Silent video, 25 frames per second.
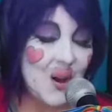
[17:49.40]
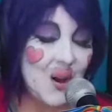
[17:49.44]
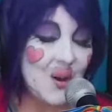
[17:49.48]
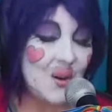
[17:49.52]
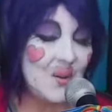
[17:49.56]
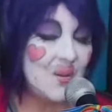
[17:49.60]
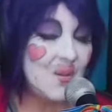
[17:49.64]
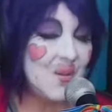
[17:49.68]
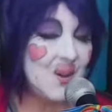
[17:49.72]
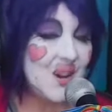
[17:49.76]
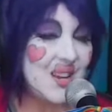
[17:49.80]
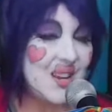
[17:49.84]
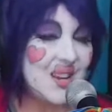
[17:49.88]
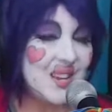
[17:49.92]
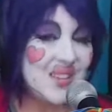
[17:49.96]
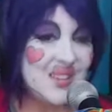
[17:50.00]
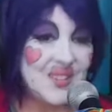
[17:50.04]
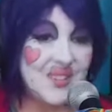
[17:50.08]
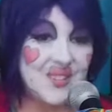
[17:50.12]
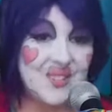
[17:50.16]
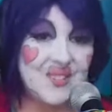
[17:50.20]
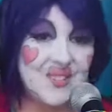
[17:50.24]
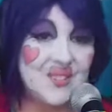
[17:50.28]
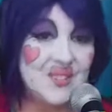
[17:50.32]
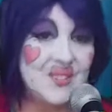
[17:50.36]

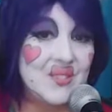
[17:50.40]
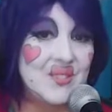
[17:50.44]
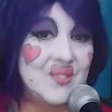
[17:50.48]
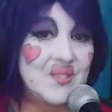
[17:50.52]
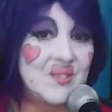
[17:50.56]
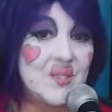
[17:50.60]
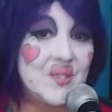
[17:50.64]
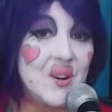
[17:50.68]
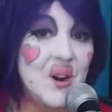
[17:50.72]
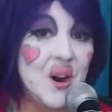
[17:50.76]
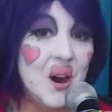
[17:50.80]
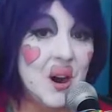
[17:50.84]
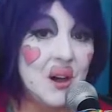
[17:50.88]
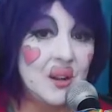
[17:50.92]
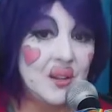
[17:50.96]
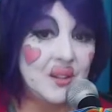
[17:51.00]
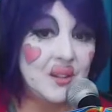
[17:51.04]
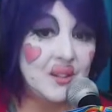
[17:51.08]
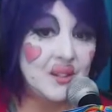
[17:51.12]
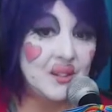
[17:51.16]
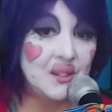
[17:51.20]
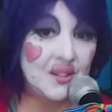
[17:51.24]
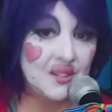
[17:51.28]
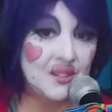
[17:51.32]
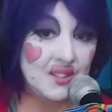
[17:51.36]
winter
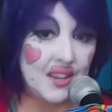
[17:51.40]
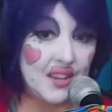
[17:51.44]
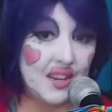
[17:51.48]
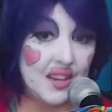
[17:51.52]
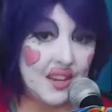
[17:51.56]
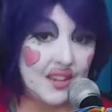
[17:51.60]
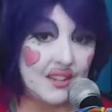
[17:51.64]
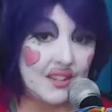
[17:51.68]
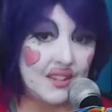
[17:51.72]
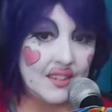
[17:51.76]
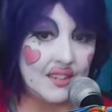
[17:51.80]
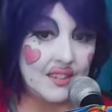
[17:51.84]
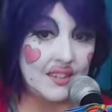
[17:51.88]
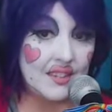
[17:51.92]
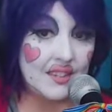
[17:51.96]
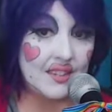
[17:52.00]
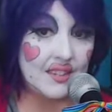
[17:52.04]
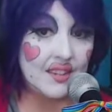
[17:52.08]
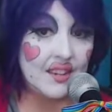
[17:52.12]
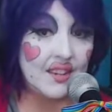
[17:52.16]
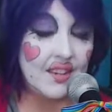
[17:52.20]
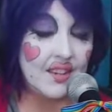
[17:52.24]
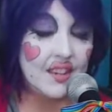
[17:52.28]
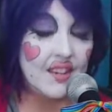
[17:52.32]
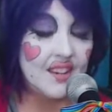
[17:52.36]
water
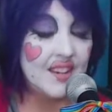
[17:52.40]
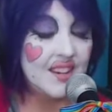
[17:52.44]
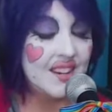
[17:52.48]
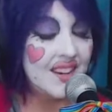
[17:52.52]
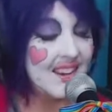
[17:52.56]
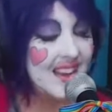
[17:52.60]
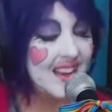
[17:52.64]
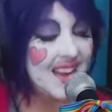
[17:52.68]
sent our